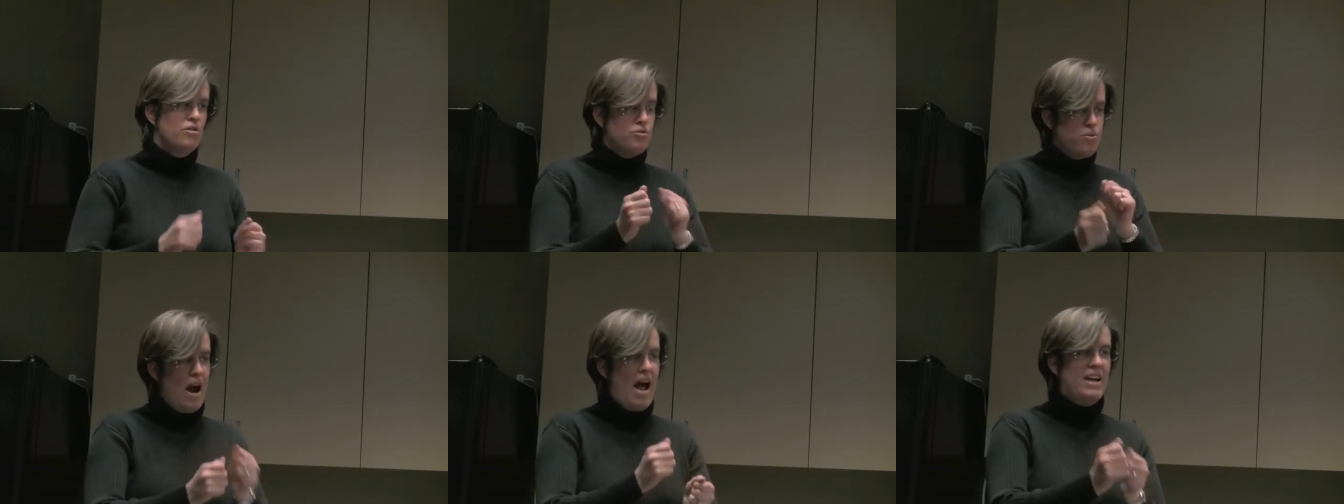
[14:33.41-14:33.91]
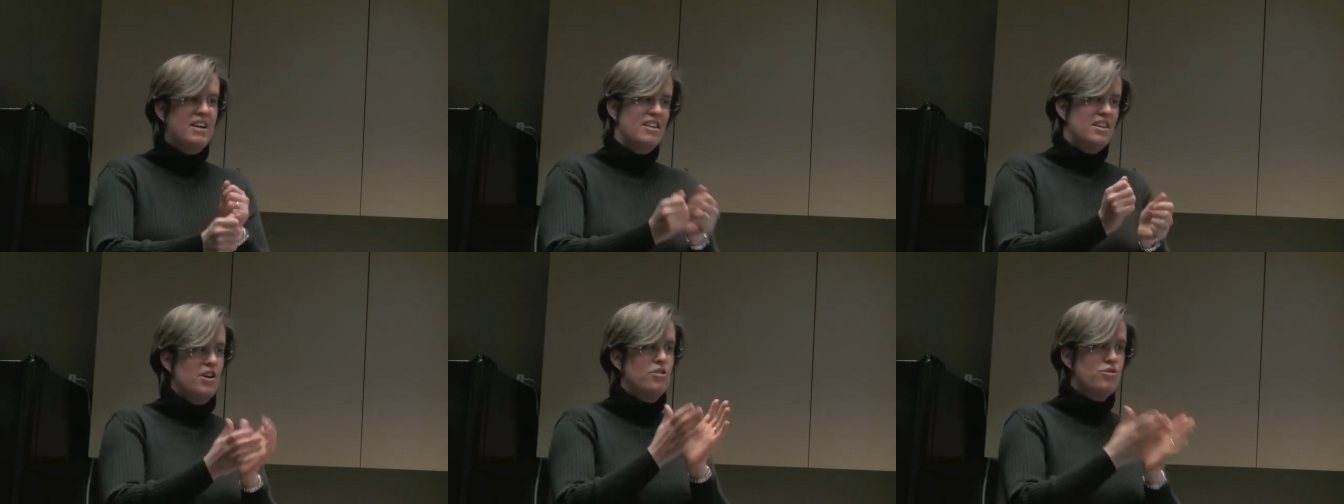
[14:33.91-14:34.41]
track,
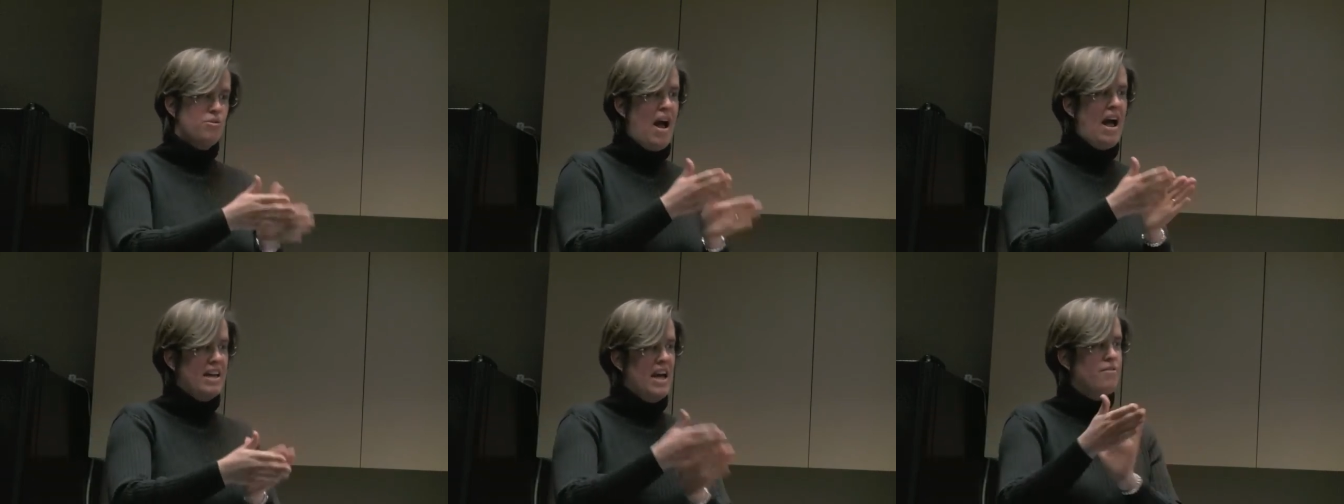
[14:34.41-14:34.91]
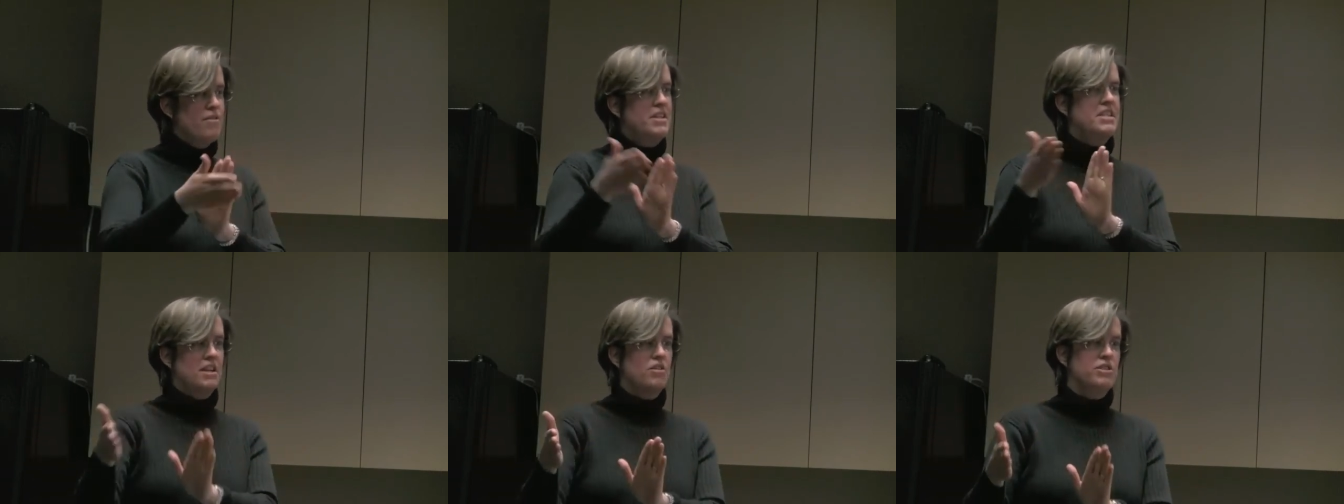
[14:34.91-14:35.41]
you know, track every
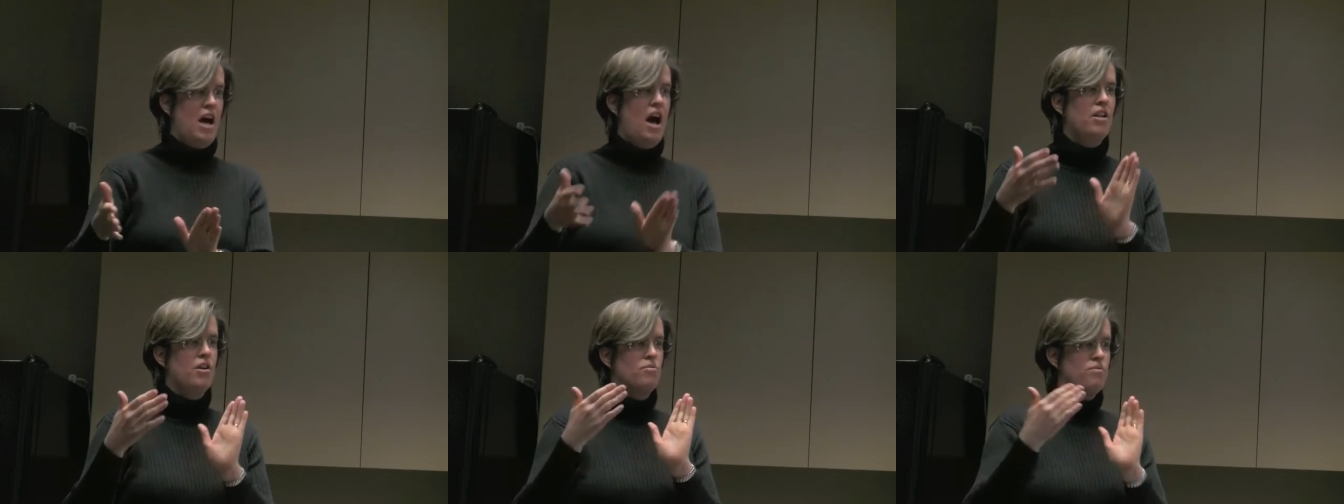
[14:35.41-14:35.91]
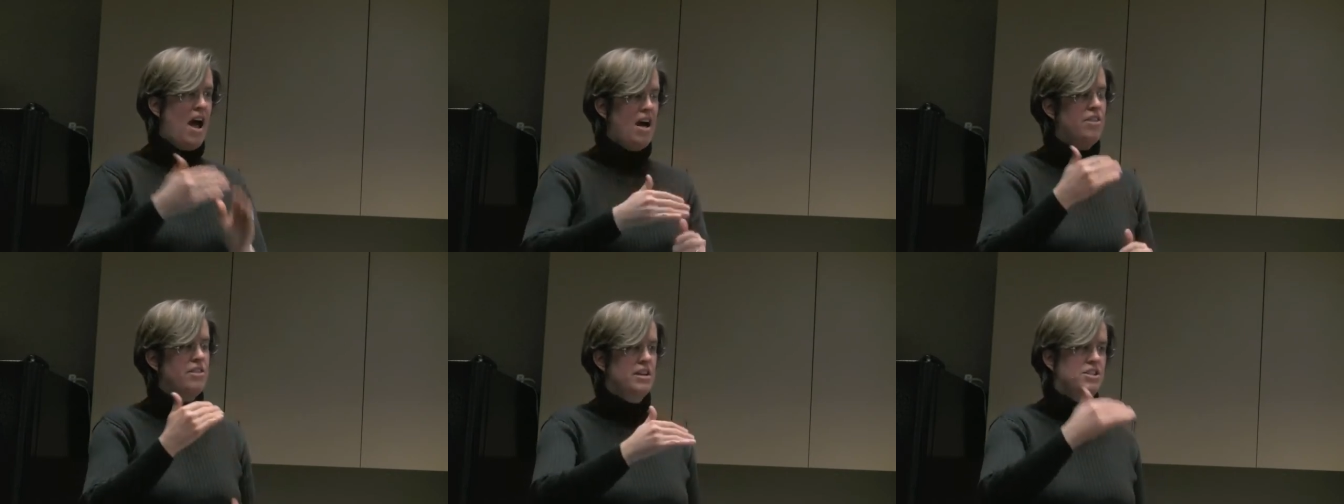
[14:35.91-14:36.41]
single dollar
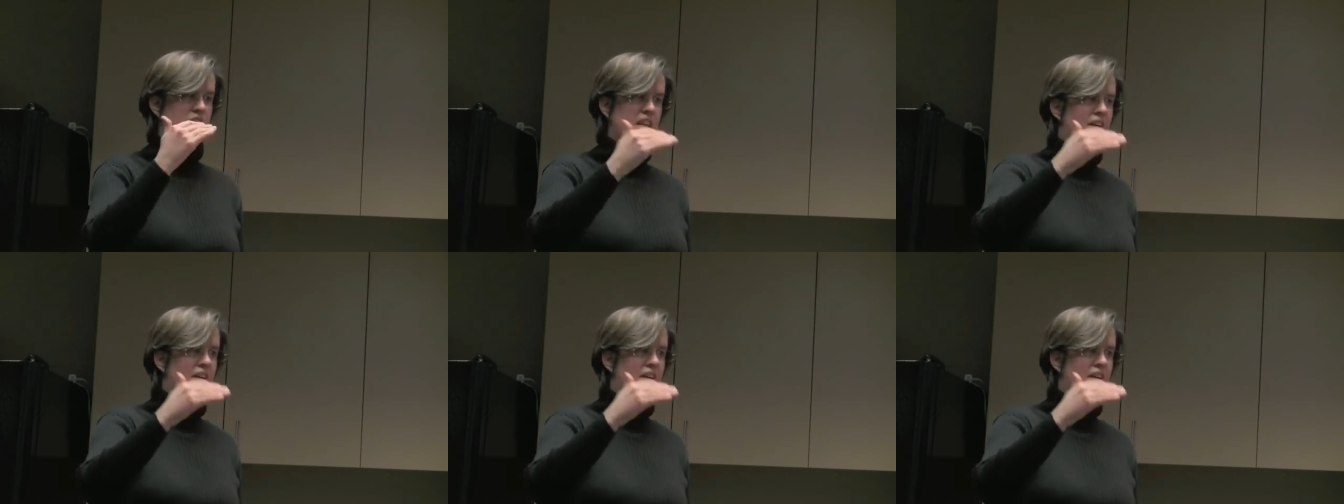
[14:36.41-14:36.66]
rather than just